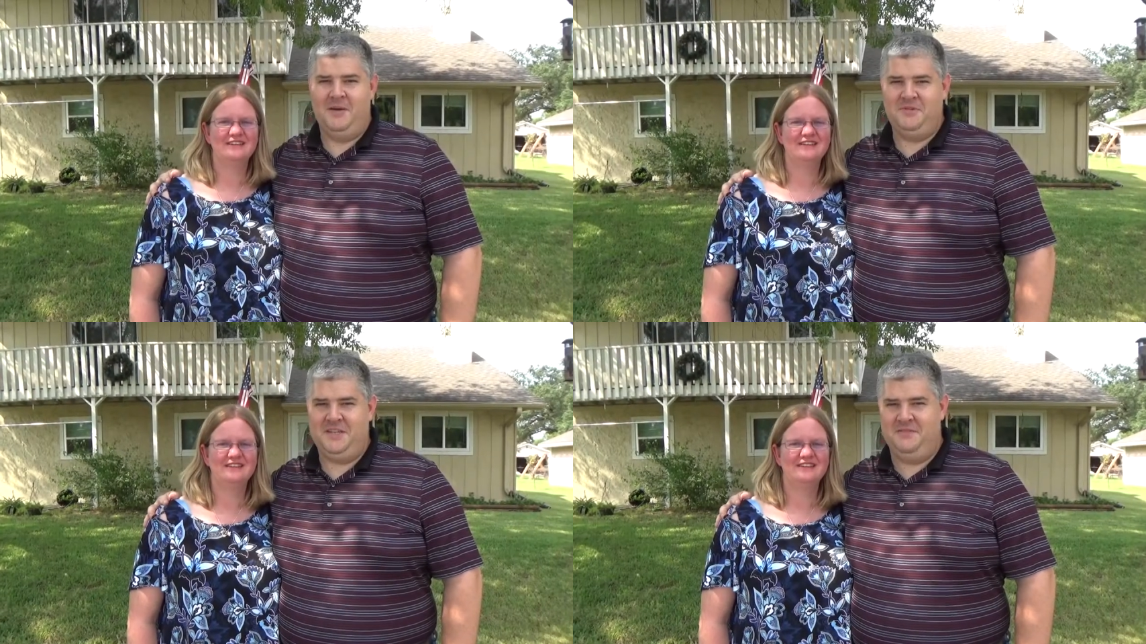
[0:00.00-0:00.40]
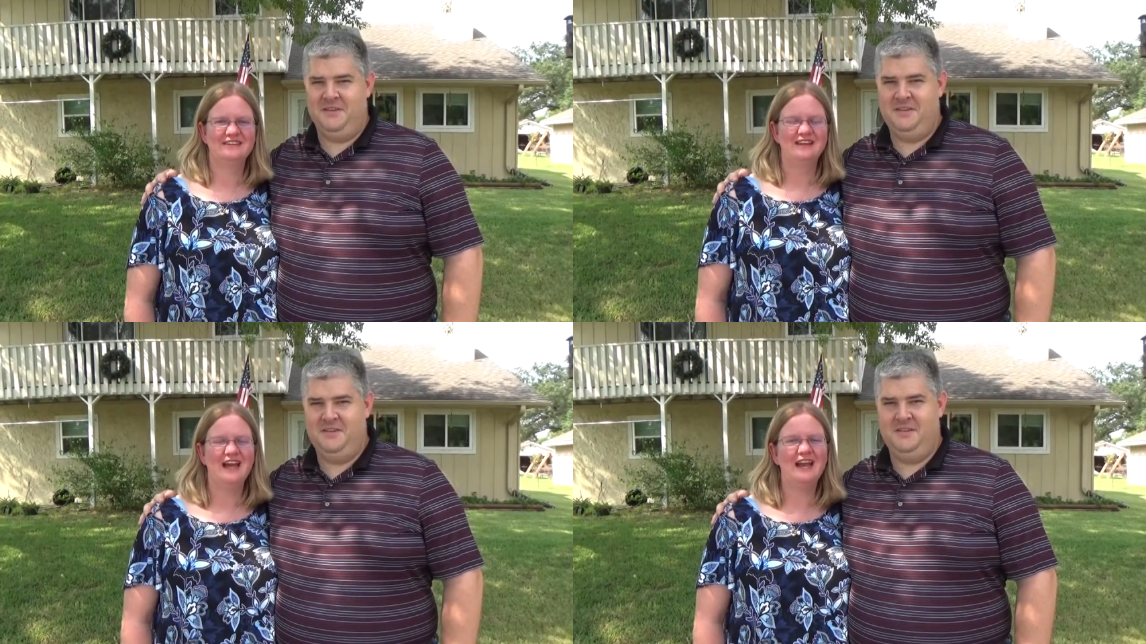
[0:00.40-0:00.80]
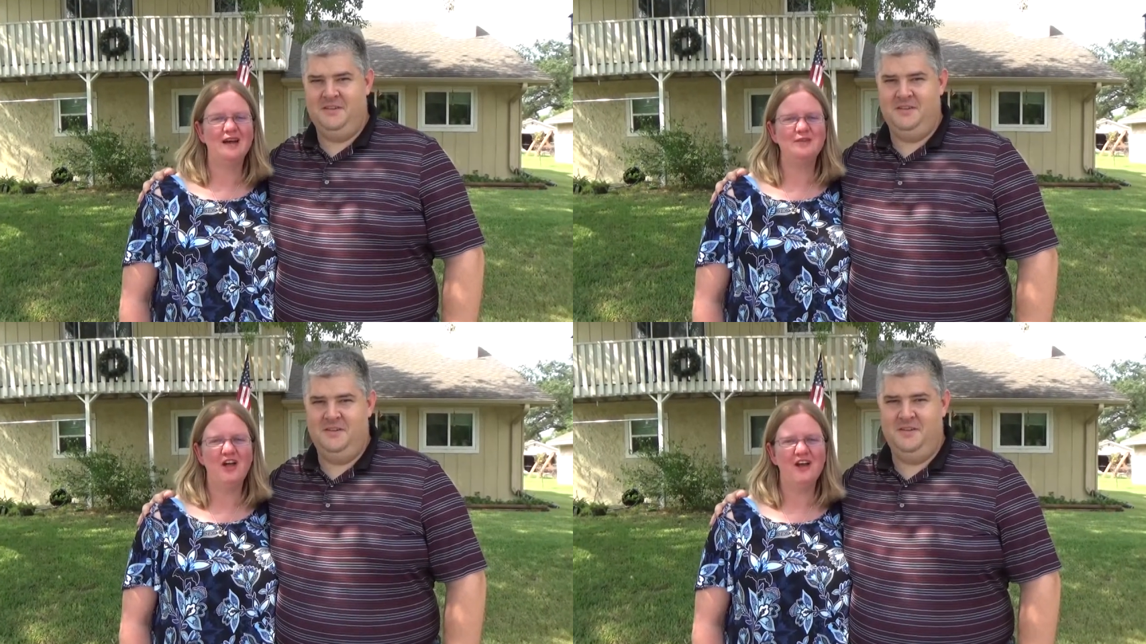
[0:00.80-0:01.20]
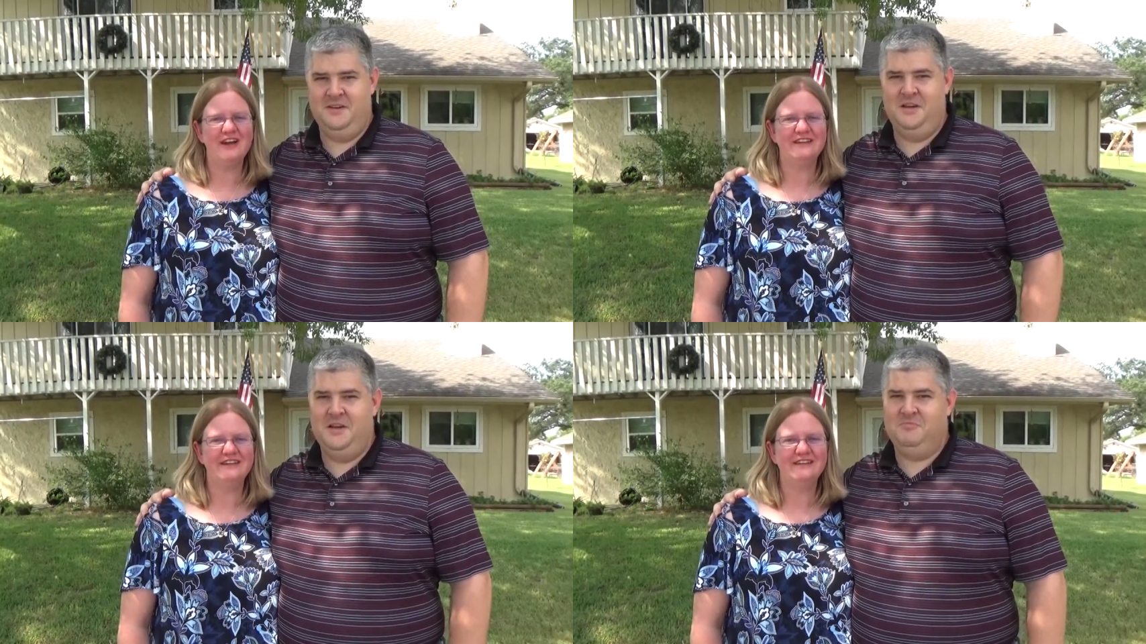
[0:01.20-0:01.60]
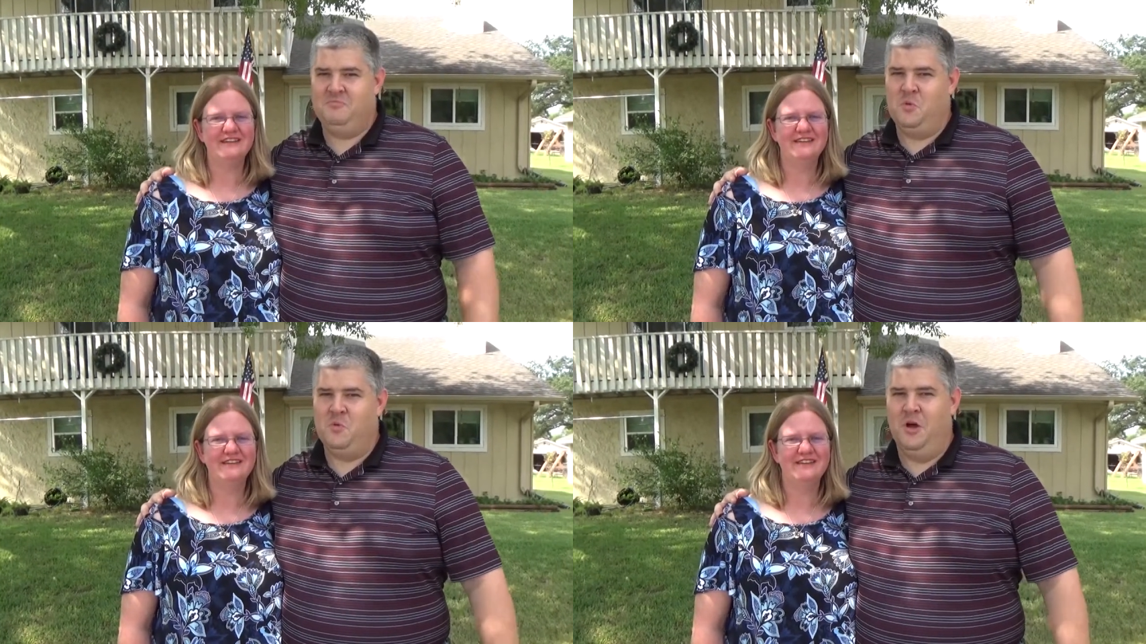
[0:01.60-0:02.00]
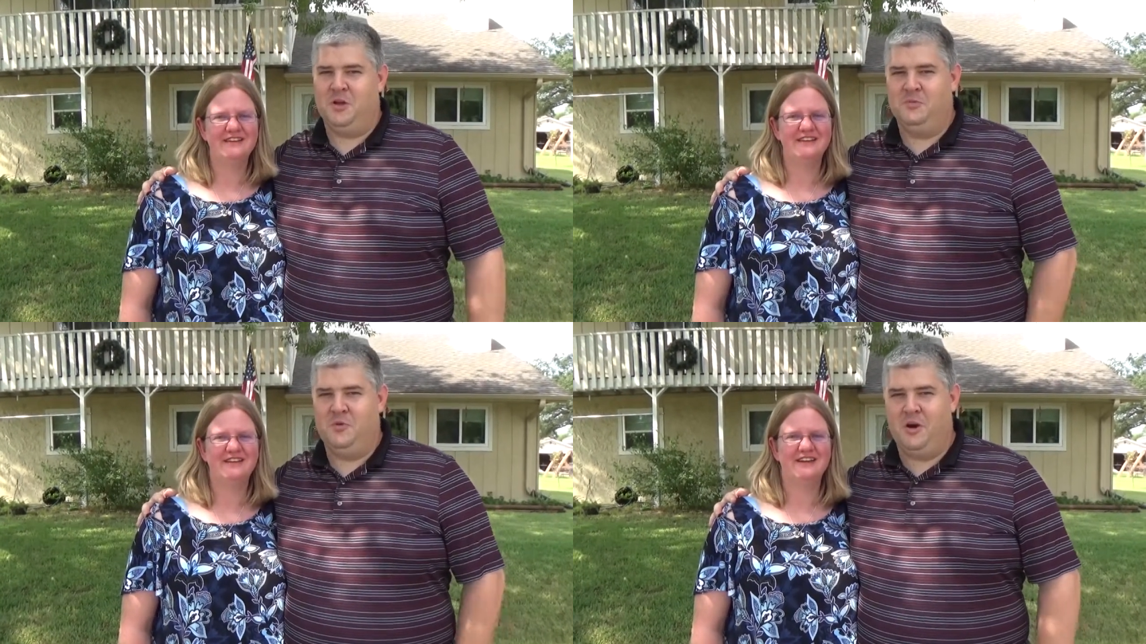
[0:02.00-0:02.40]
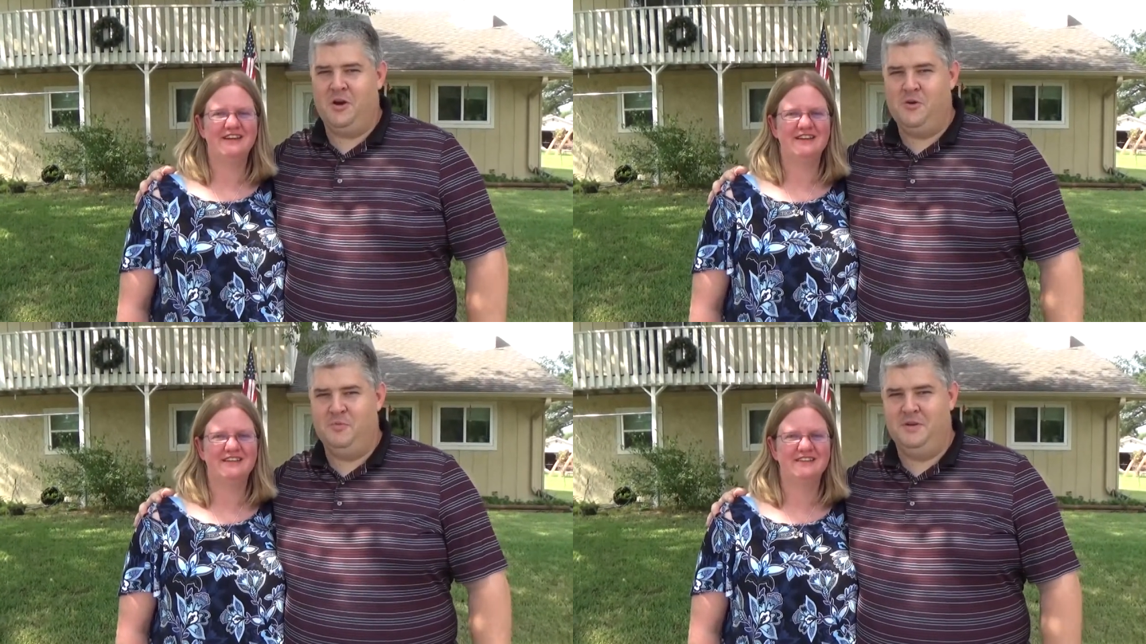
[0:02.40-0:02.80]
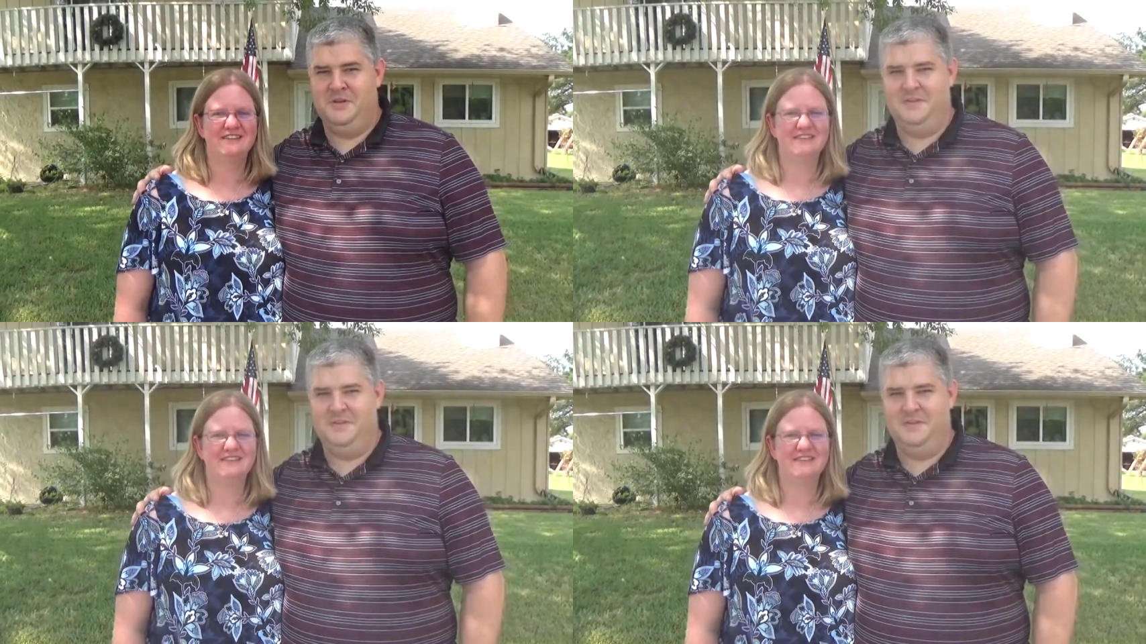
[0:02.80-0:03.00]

Speaker 1: I'm Steven.
Speaker 2: And I'm Lauren.
Speaker 1: Welcome to our home.